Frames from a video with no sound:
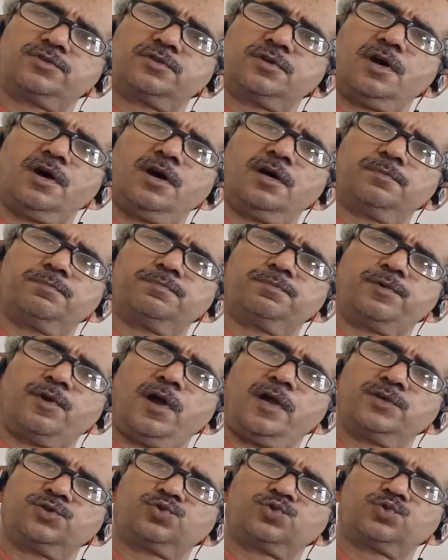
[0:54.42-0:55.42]
are
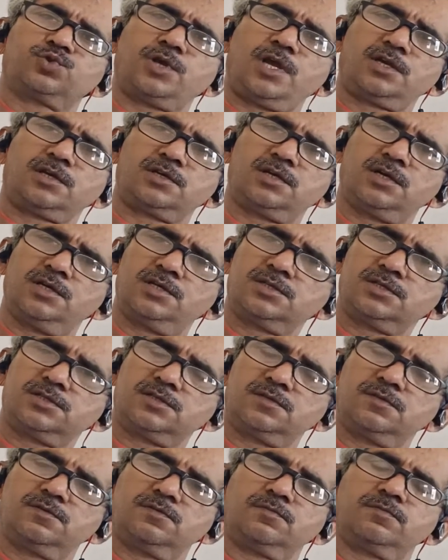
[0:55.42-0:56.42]
price takers.
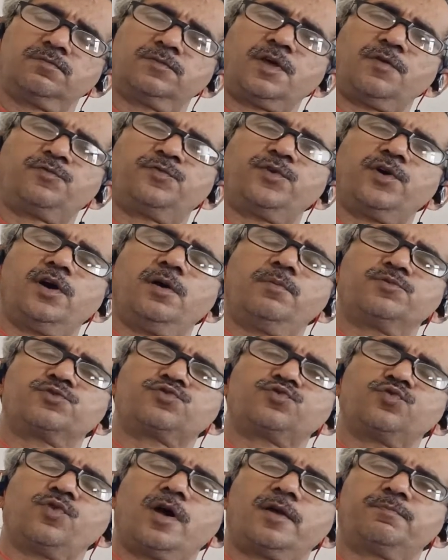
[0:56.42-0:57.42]
The firms
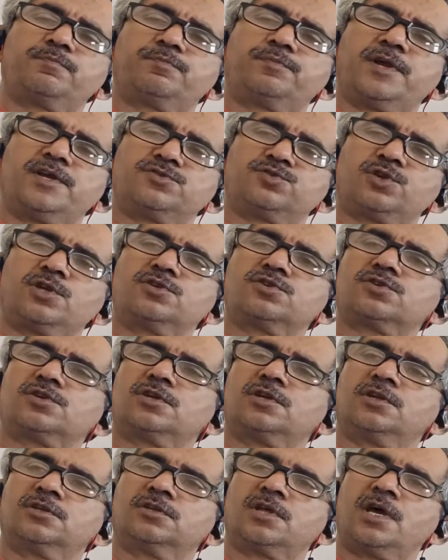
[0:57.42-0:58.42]
who are present
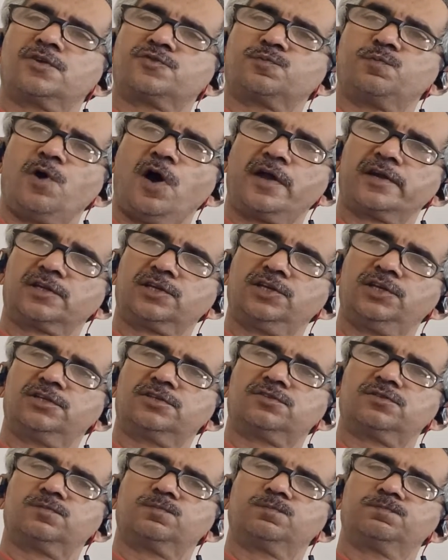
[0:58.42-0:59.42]
in that
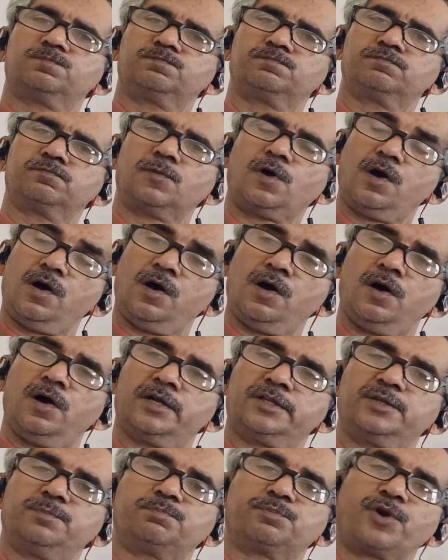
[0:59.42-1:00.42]
market
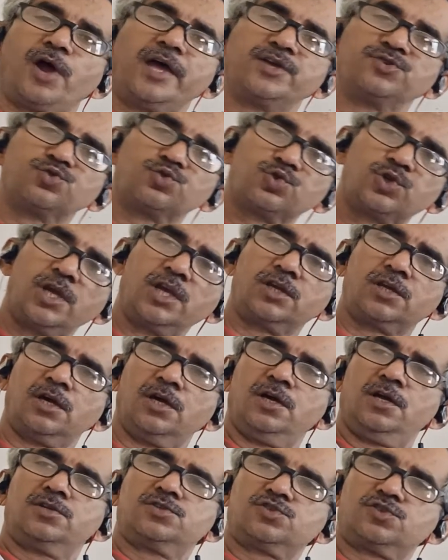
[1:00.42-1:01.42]
are the price
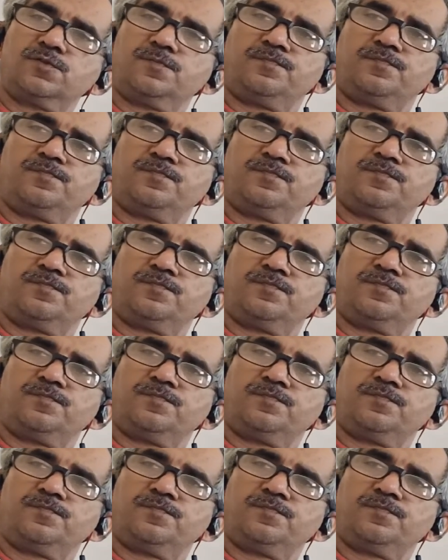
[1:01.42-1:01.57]
takers,